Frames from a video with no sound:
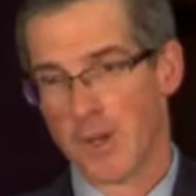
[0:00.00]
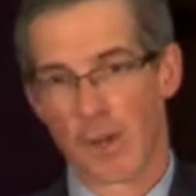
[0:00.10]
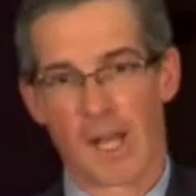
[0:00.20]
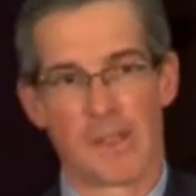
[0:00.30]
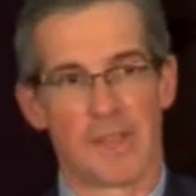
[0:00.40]

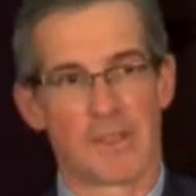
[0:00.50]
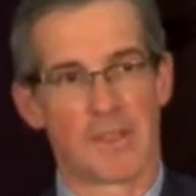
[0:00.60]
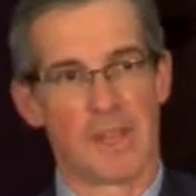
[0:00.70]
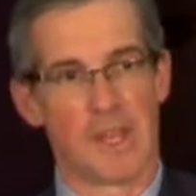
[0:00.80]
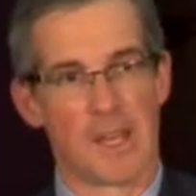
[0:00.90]
look, I think
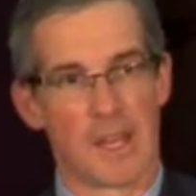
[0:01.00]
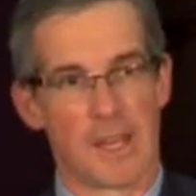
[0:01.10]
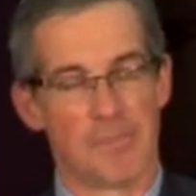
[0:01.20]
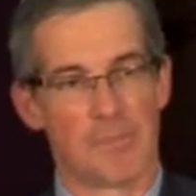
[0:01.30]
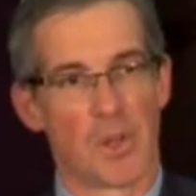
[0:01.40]
the,
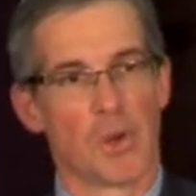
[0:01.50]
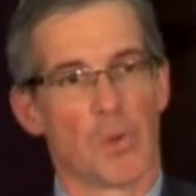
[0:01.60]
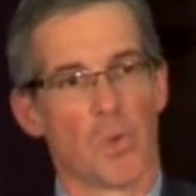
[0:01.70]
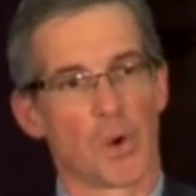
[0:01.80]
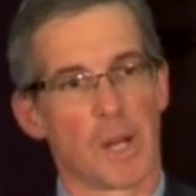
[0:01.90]
um,
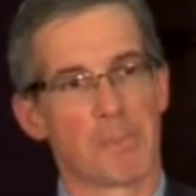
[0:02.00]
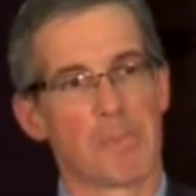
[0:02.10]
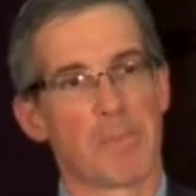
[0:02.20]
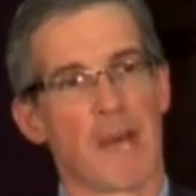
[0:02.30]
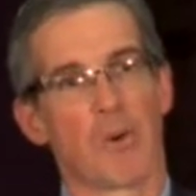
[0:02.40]
we're going to be
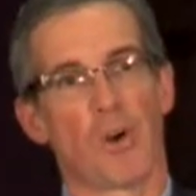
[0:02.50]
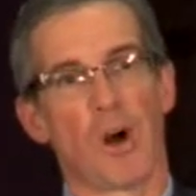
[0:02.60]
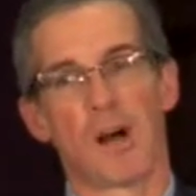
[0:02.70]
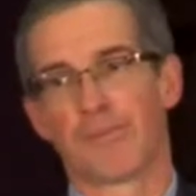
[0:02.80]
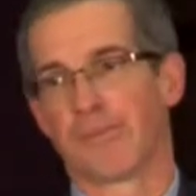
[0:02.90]
better
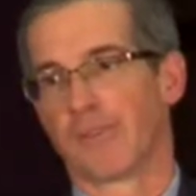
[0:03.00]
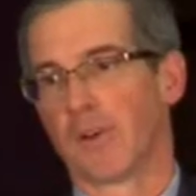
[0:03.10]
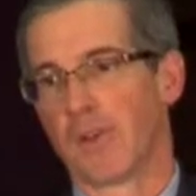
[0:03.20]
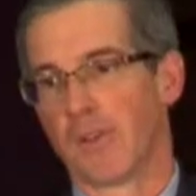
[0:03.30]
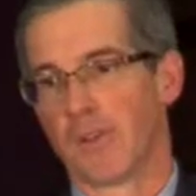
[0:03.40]
off
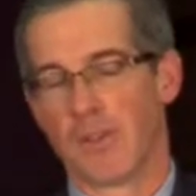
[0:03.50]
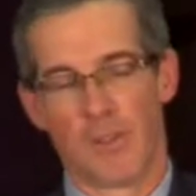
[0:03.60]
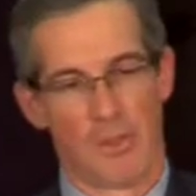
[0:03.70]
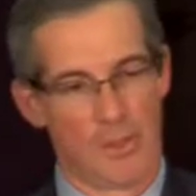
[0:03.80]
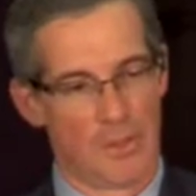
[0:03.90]

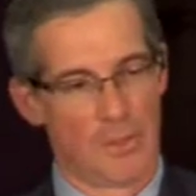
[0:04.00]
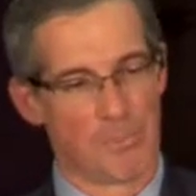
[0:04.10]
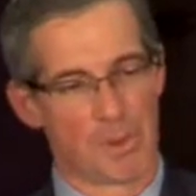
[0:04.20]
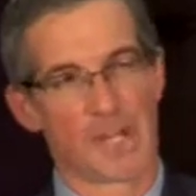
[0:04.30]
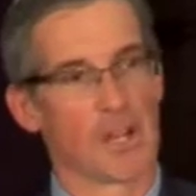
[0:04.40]

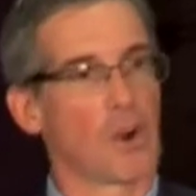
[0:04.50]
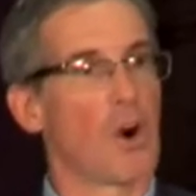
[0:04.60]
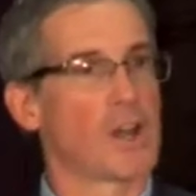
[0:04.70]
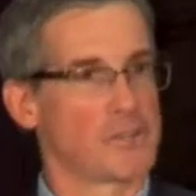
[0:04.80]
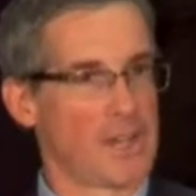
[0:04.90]
bringing
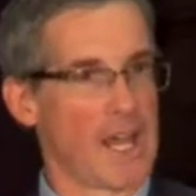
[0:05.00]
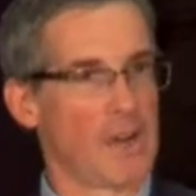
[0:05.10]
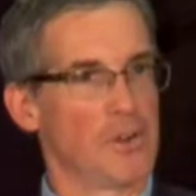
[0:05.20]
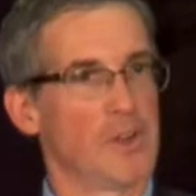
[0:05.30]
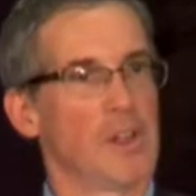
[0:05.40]
costs
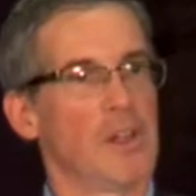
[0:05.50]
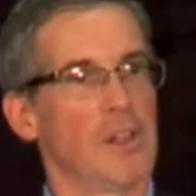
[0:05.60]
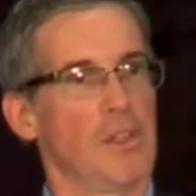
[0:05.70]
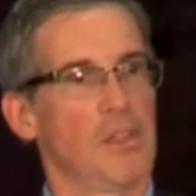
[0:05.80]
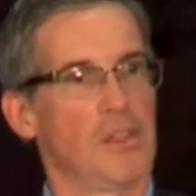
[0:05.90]
down.
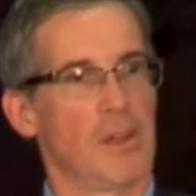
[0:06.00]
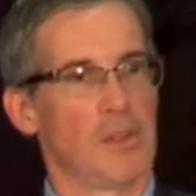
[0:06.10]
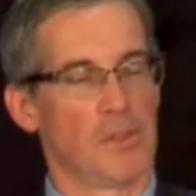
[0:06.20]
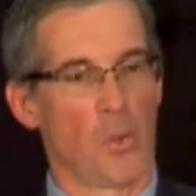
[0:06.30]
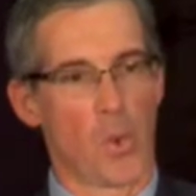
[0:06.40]

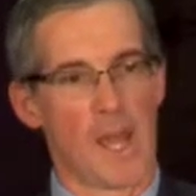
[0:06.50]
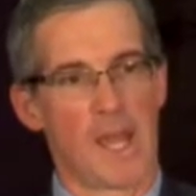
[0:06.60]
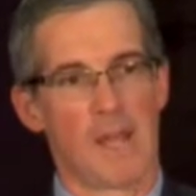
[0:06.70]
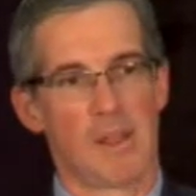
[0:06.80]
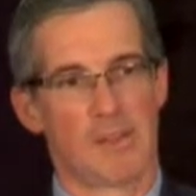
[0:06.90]
The, the
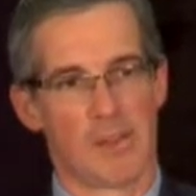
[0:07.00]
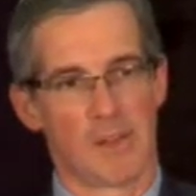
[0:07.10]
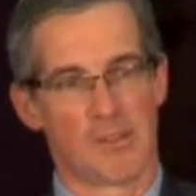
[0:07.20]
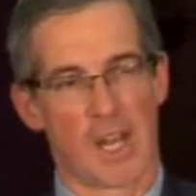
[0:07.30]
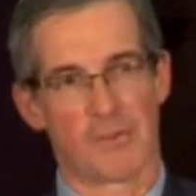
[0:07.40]
way the
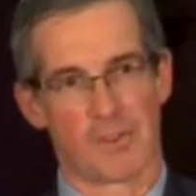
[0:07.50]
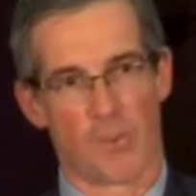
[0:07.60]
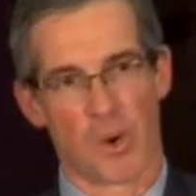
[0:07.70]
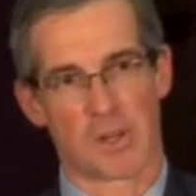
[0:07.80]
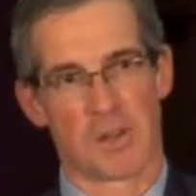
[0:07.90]
incentives have
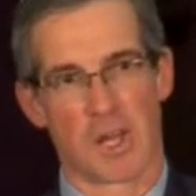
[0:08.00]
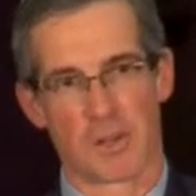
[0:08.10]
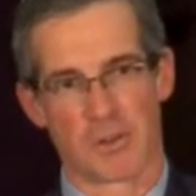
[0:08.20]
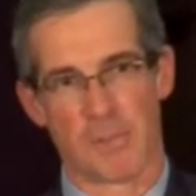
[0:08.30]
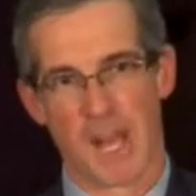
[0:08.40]
worked in the
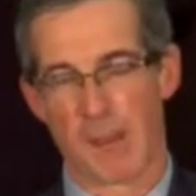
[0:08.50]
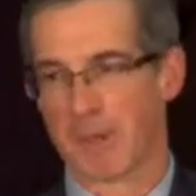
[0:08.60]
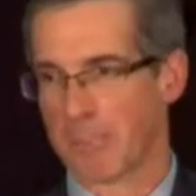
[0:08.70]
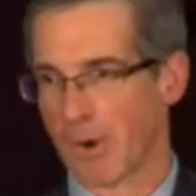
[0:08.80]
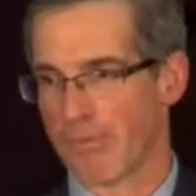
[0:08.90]
country may not
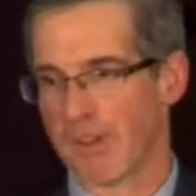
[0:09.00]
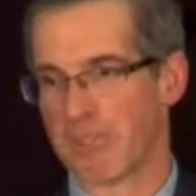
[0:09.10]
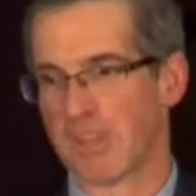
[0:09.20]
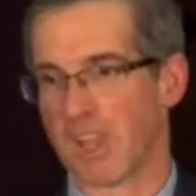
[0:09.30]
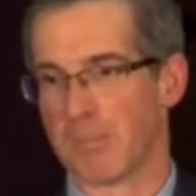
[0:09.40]
be
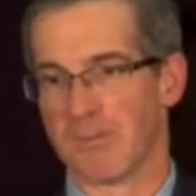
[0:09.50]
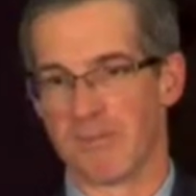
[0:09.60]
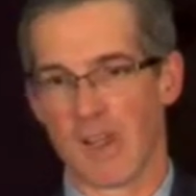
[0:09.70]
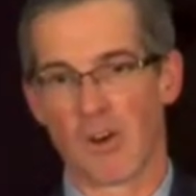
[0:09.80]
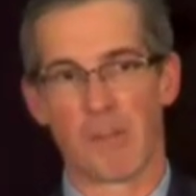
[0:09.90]
perfect, but they've been
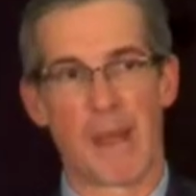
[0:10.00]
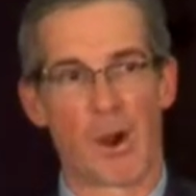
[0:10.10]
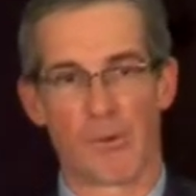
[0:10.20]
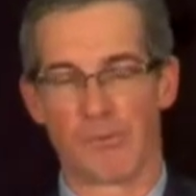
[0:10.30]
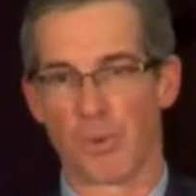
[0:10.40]
very
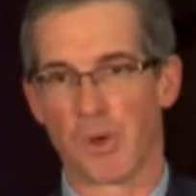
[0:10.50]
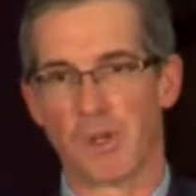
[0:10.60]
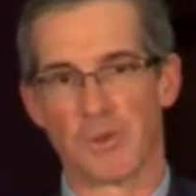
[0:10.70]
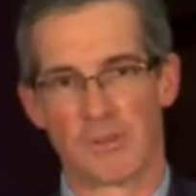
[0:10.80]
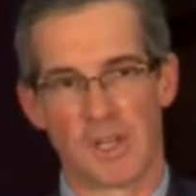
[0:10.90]
powerful. Where
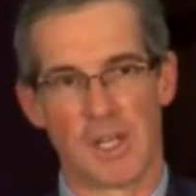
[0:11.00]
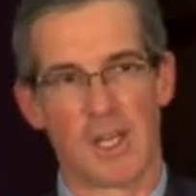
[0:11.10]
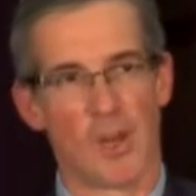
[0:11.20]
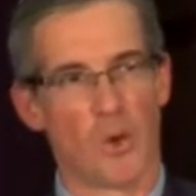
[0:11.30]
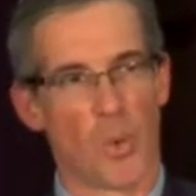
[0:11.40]
you
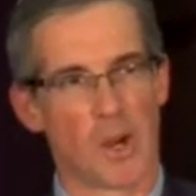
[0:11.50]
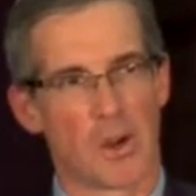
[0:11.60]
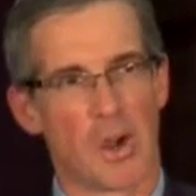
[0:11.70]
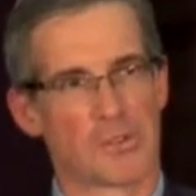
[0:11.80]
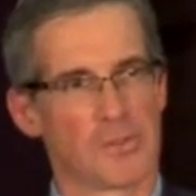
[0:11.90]
see where
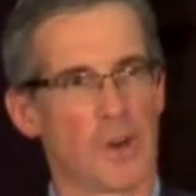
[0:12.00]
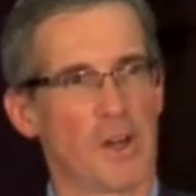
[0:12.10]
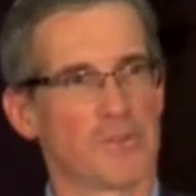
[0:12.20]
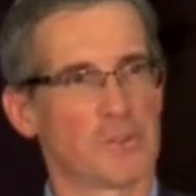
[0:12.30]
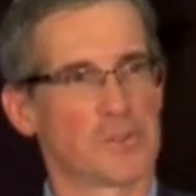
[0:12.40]
costs have
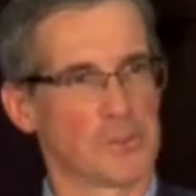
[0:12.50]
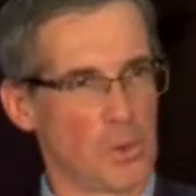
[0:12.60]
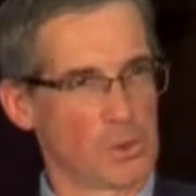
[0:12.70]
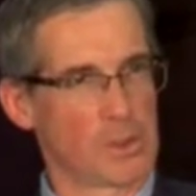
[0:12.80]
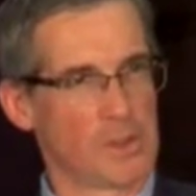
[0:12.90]
gone from
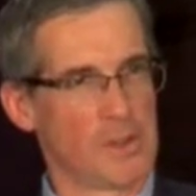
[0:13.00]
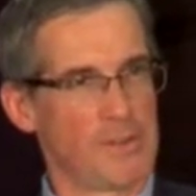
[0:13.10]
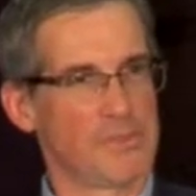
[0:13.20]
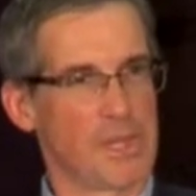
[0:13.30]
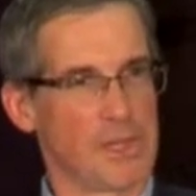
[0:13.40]
solar
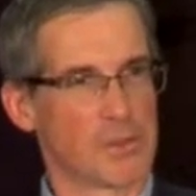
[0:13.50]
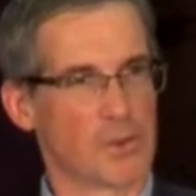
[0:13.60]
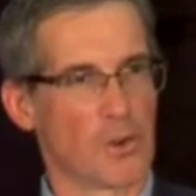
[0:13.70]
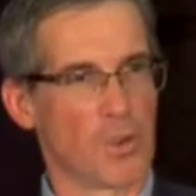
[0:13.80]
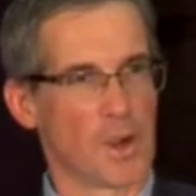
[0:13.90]
15 years
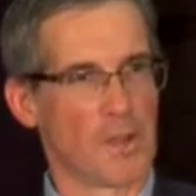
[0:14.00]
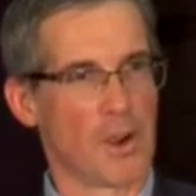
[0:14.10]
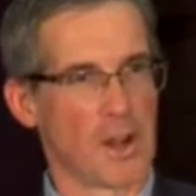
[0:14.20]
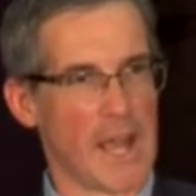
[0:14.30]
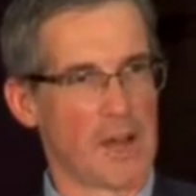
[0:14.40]
ago to where they
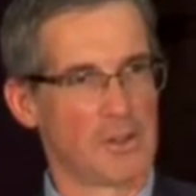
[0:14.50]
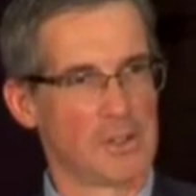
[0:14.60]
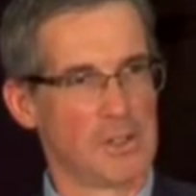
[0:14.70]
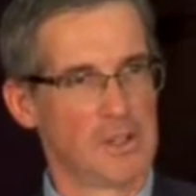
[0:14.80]
are now,